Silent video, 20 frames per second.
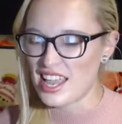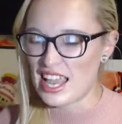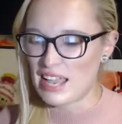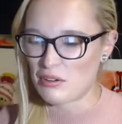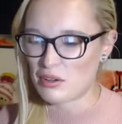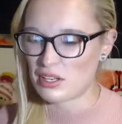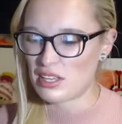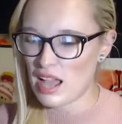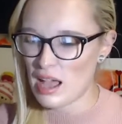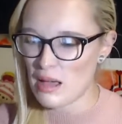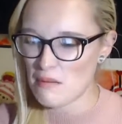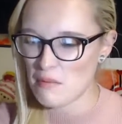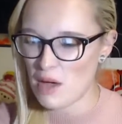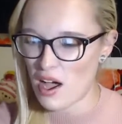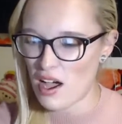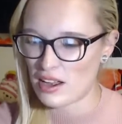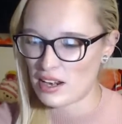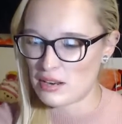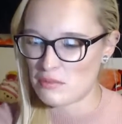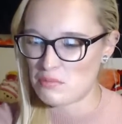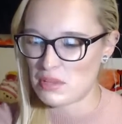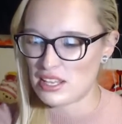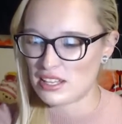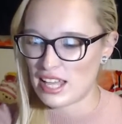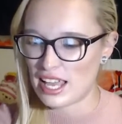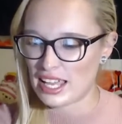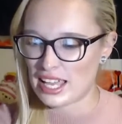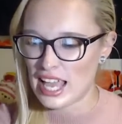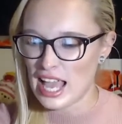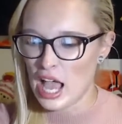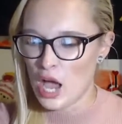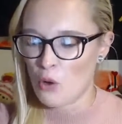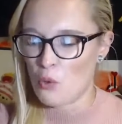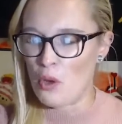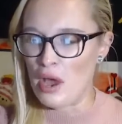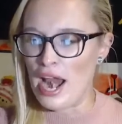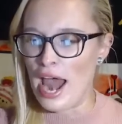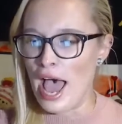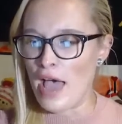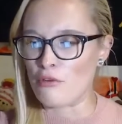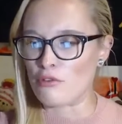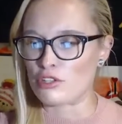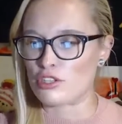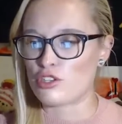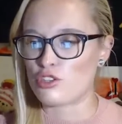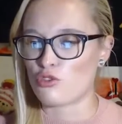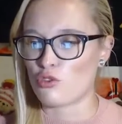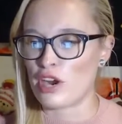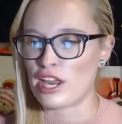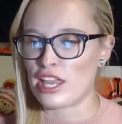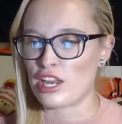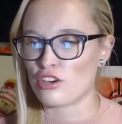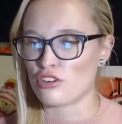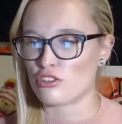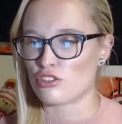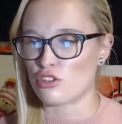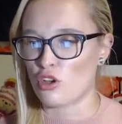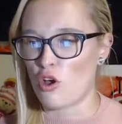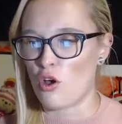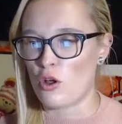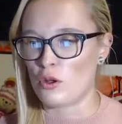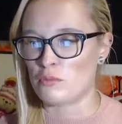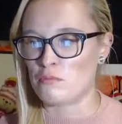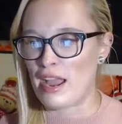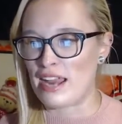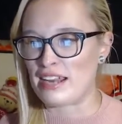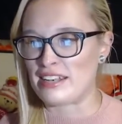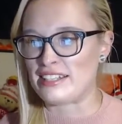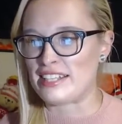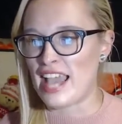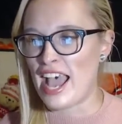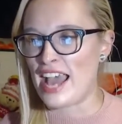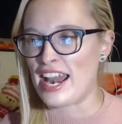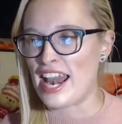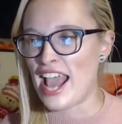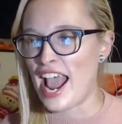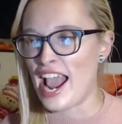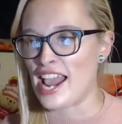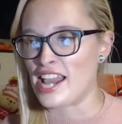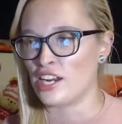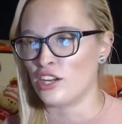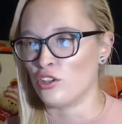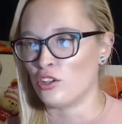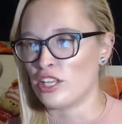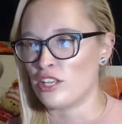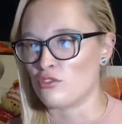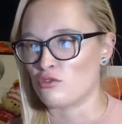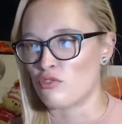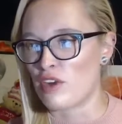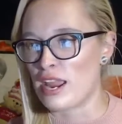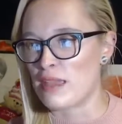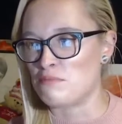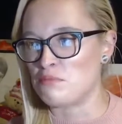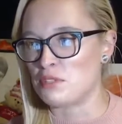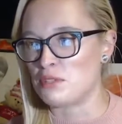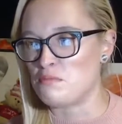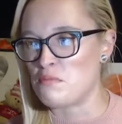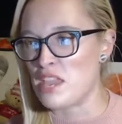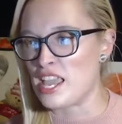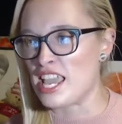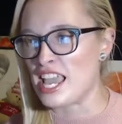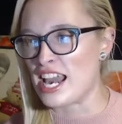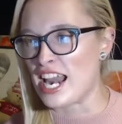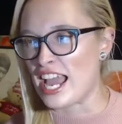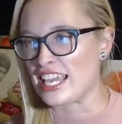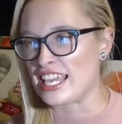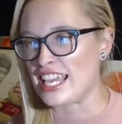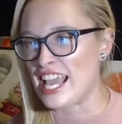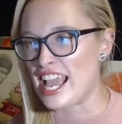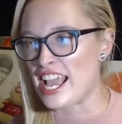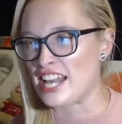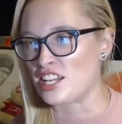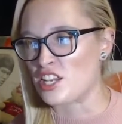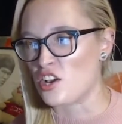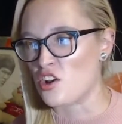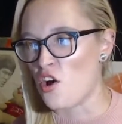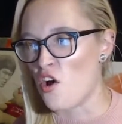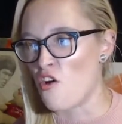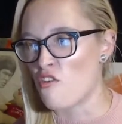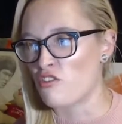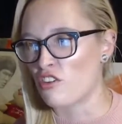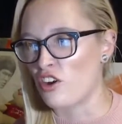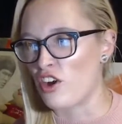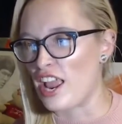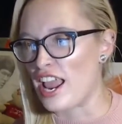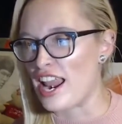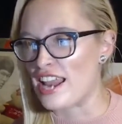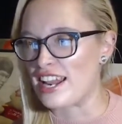It would come on and be like, when I was 3 years old, my dad anally raped me and I can't get over it.